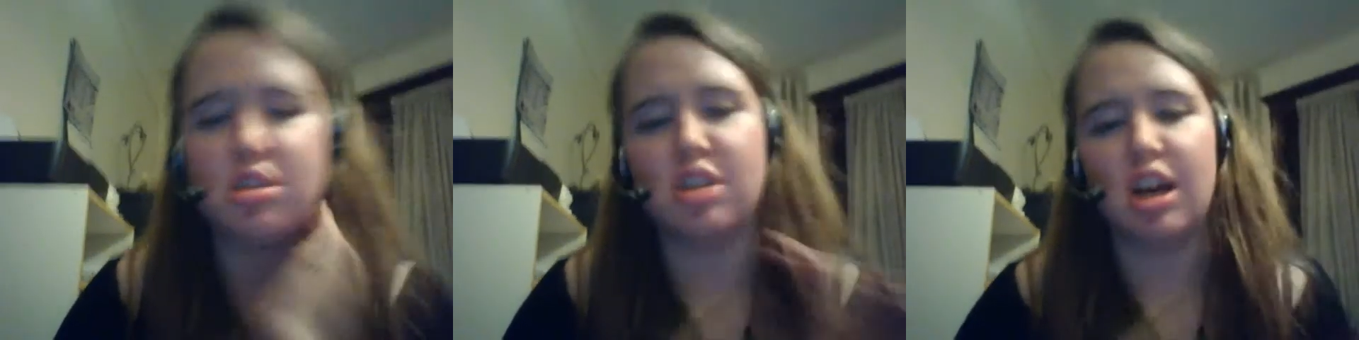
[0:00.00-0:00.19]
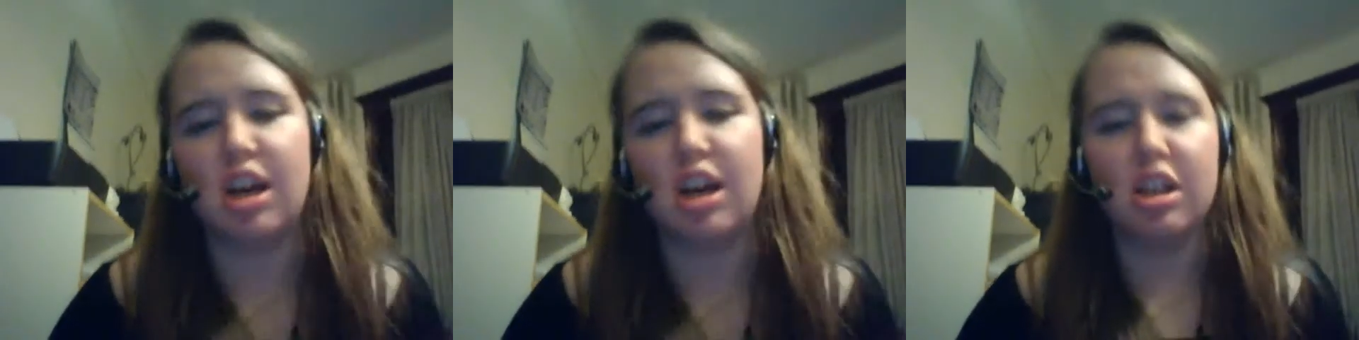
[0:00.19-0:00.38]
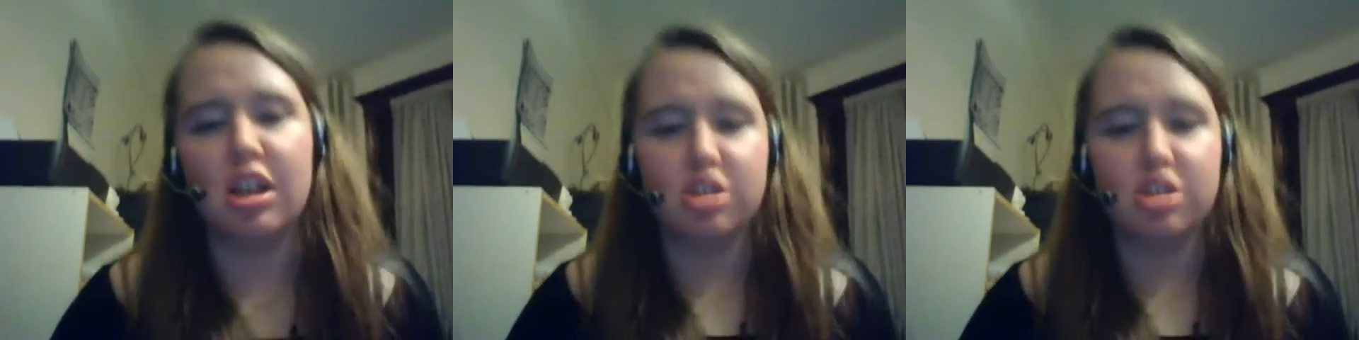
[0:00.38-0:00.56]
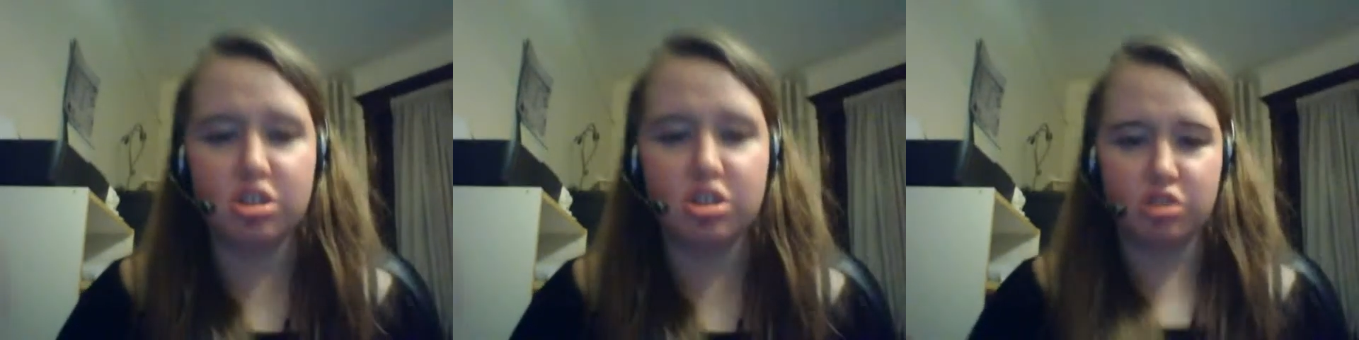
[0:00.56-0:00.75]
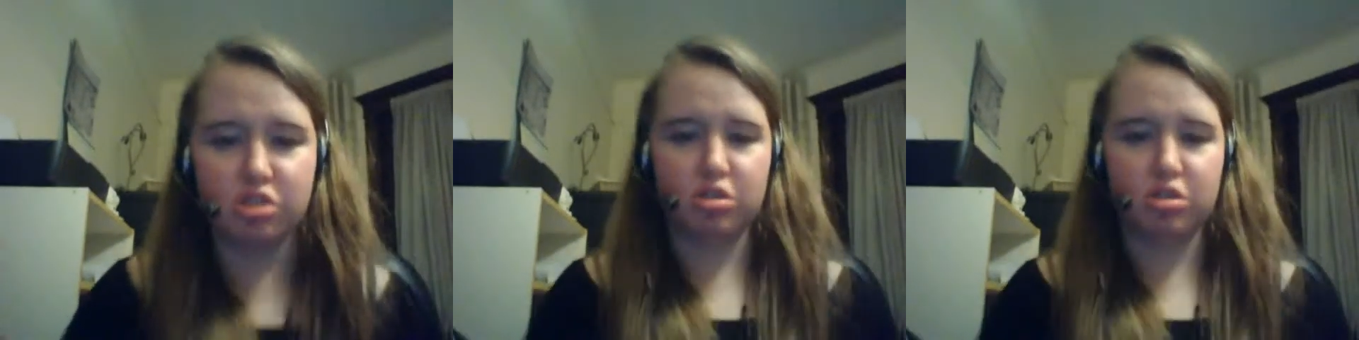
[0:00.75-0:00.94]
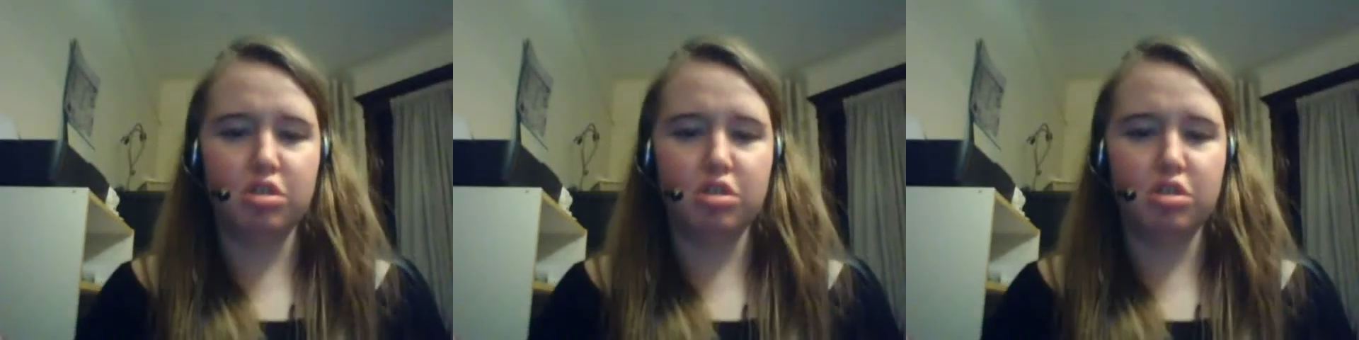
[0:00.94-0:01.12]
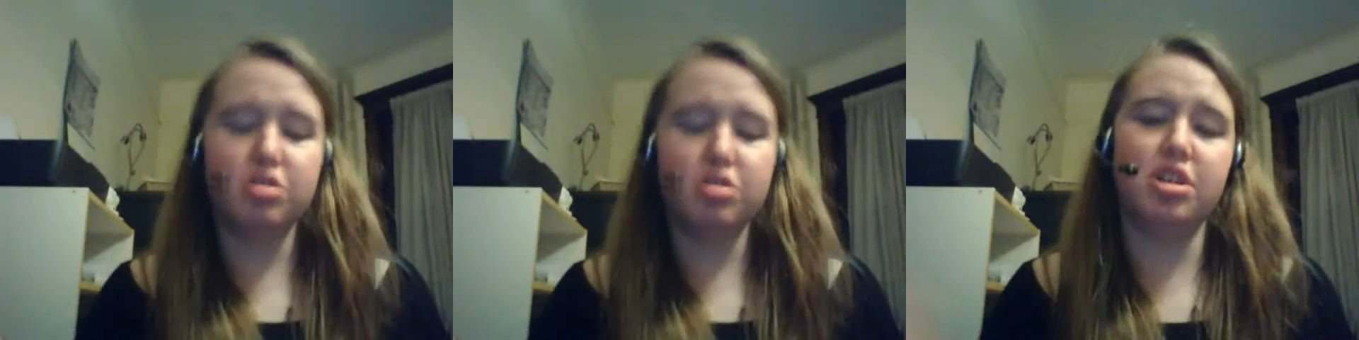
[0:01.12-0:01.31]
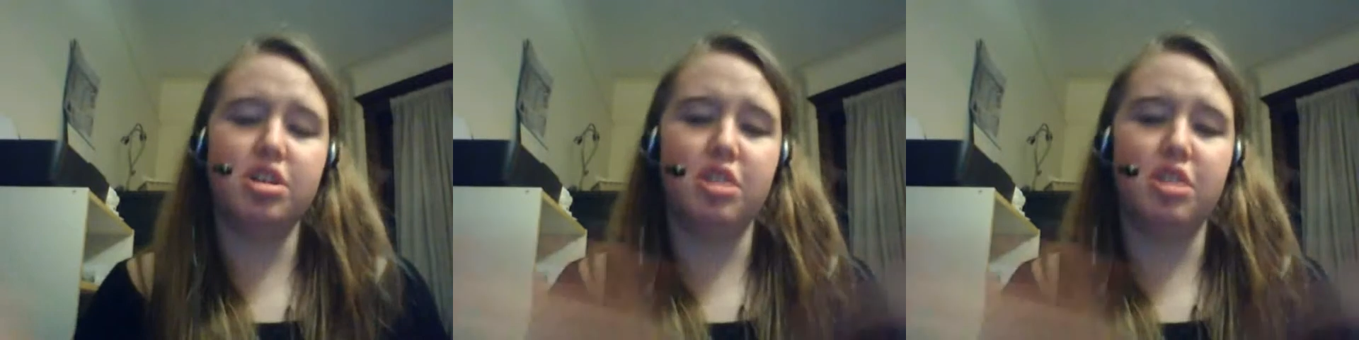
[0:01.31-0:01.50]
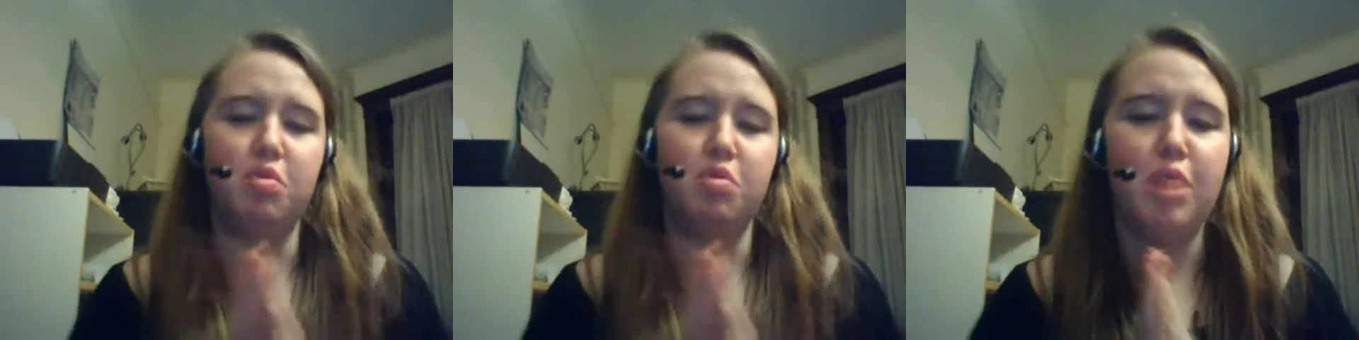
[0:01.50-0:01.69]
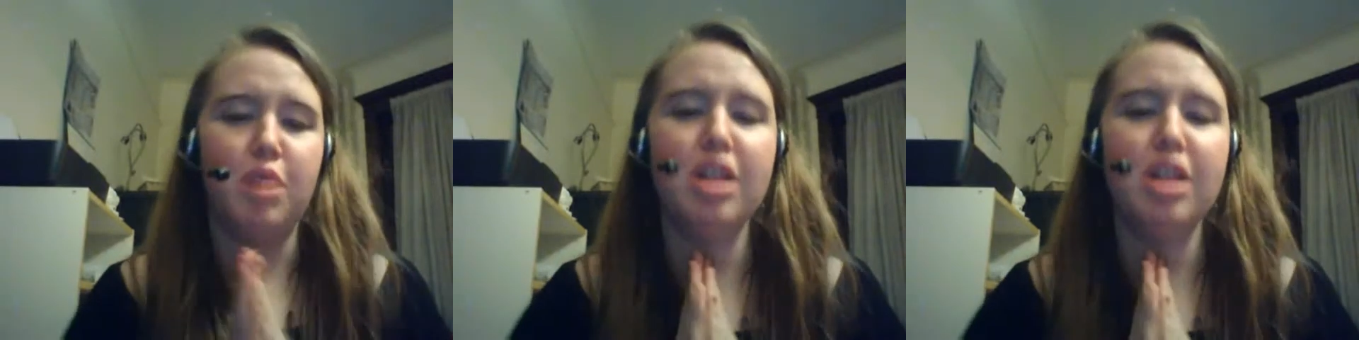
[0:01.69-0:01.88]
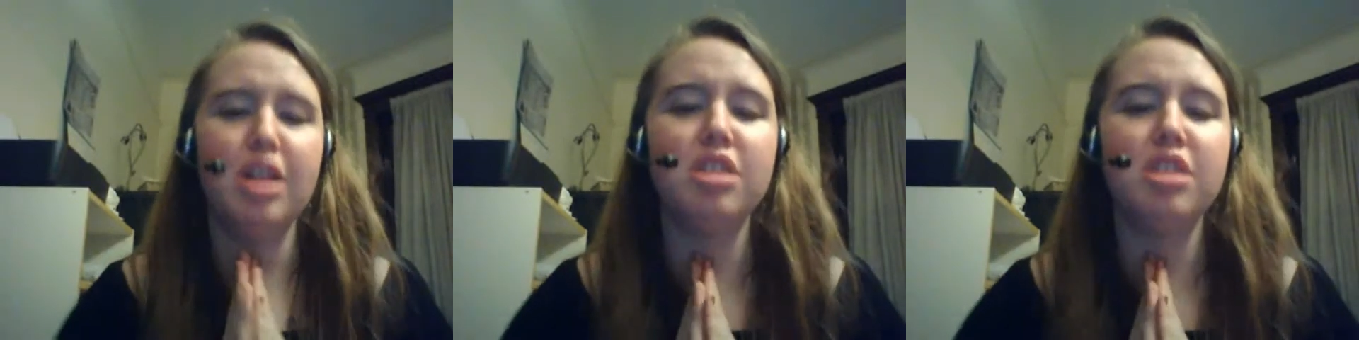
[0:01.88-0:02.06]
Alison Gross and
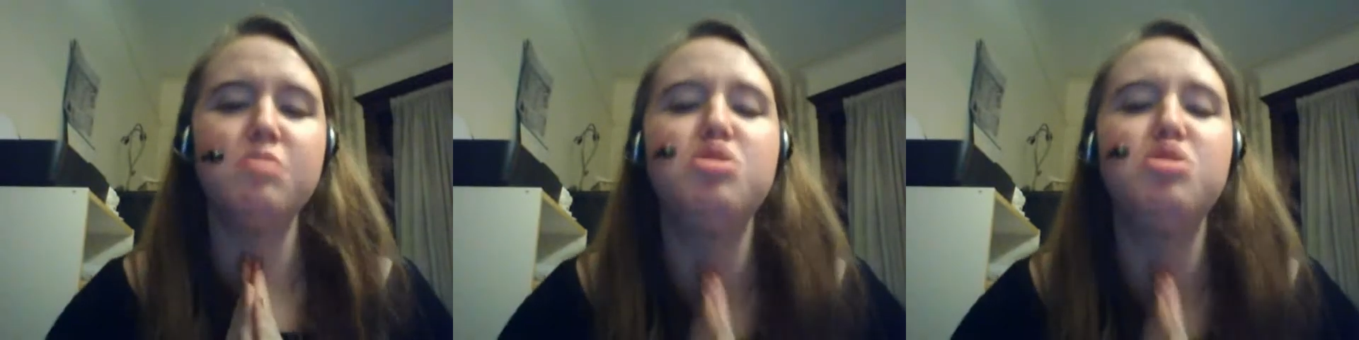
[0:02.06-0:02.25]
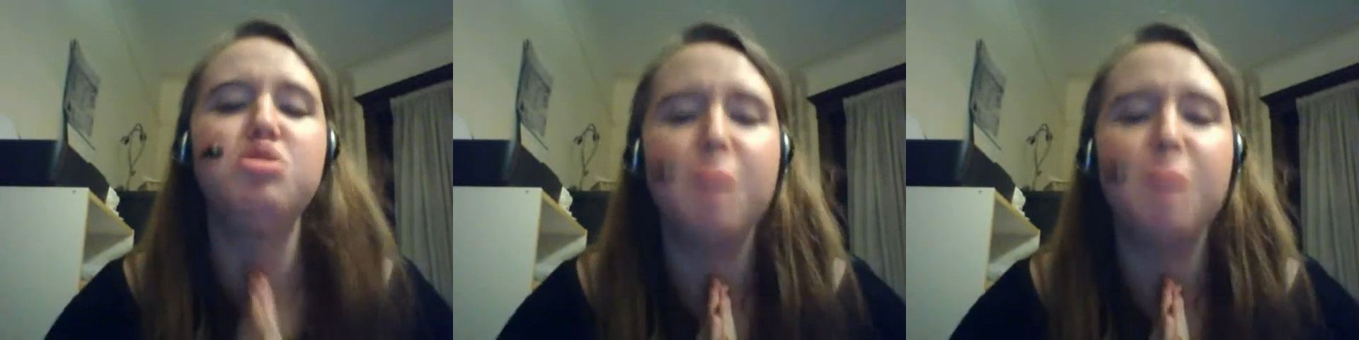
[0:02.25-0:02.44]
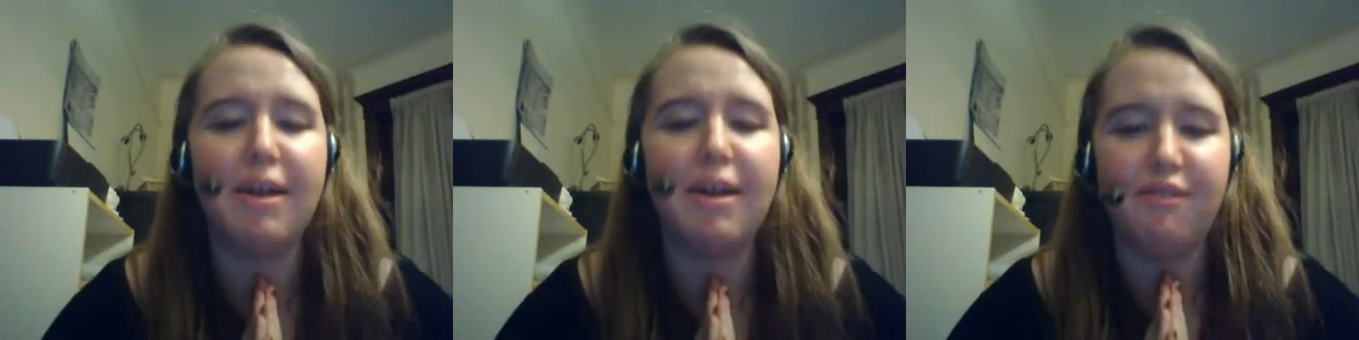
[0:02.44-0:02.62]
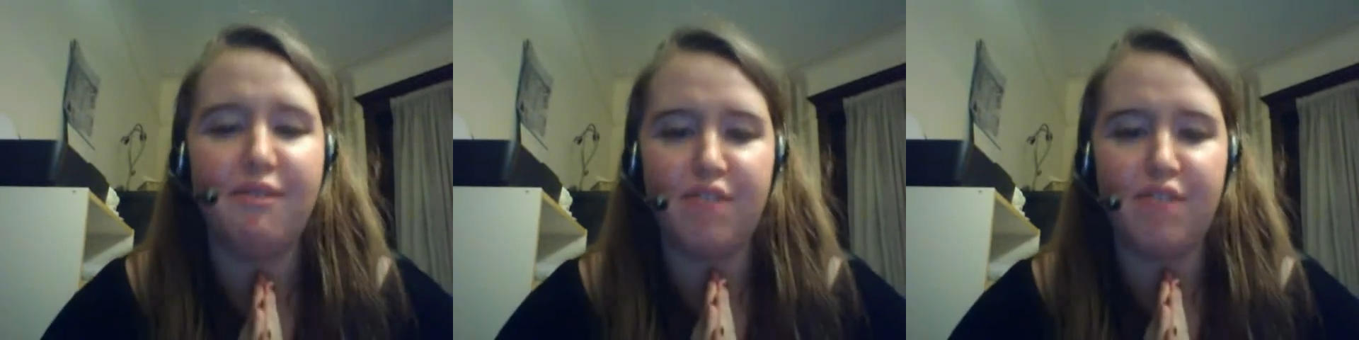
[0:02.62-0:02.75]
welcome to my